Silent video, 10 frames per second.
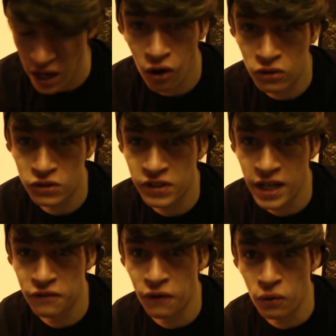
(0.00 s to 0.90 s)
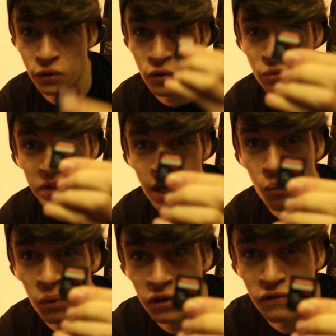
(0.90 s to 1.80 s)
hard to take photos
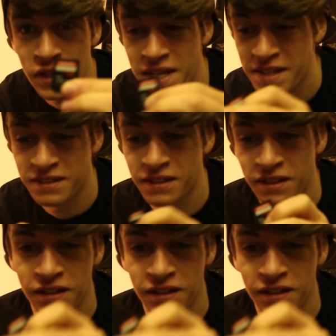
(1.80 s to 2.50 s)
without one of these